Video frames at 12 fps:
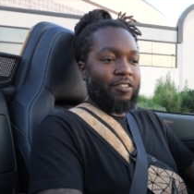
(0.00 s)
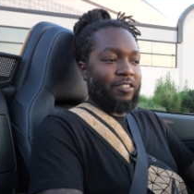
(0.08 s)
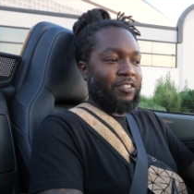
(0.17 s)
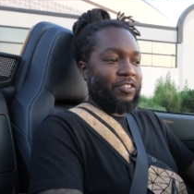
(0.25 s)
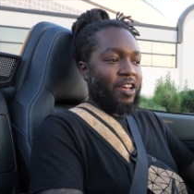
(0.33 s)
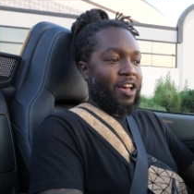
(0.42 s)

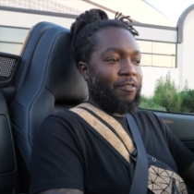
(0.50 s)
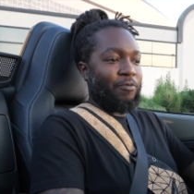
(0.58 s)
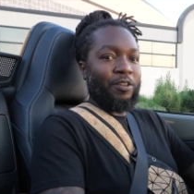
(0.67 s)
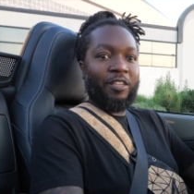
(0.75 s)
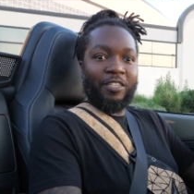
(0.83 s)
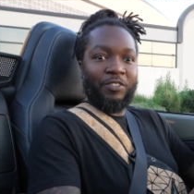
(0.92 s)
this drive, I
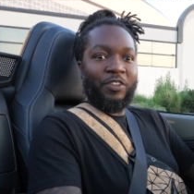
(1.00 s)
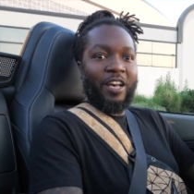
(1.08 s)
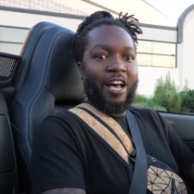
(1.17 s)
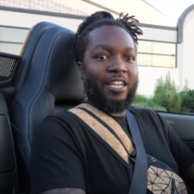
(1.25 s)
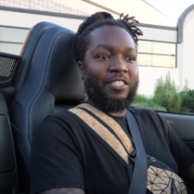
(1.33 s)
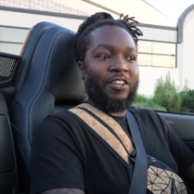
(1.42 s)
want to let you
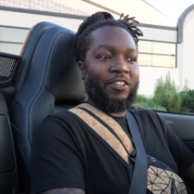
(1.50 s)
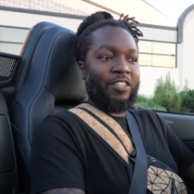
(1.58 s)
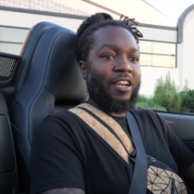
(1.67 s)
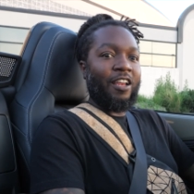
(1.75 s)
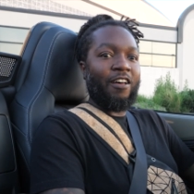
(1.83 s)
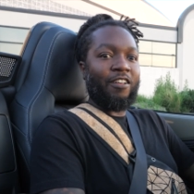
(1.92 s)
guys know
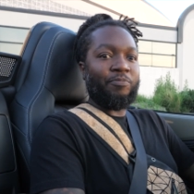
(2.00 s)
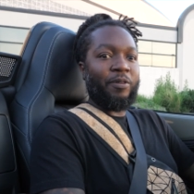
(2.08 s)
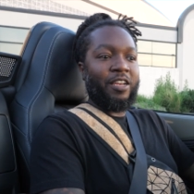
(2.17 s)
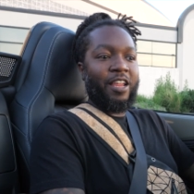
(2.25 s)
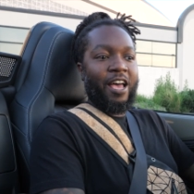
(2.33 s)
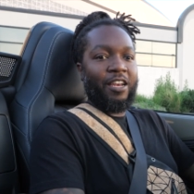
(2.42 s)
that I lost my
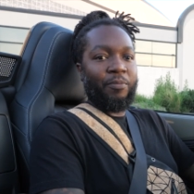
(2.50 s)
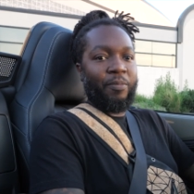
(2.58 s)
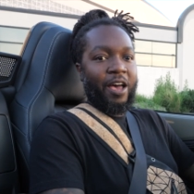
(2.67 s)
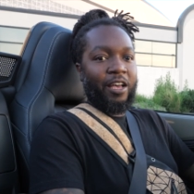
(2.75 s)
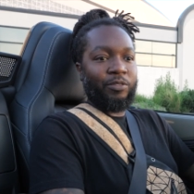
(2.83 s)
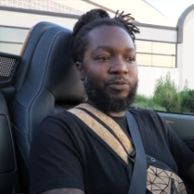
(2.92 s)
dad in the
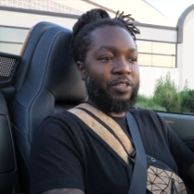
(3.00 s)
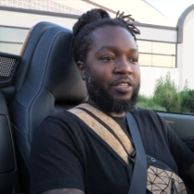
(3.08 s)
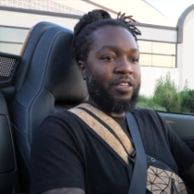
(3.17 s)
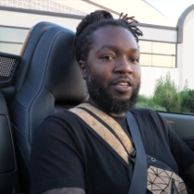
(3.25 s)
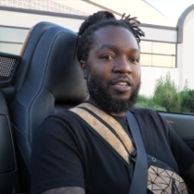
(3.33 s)
past week.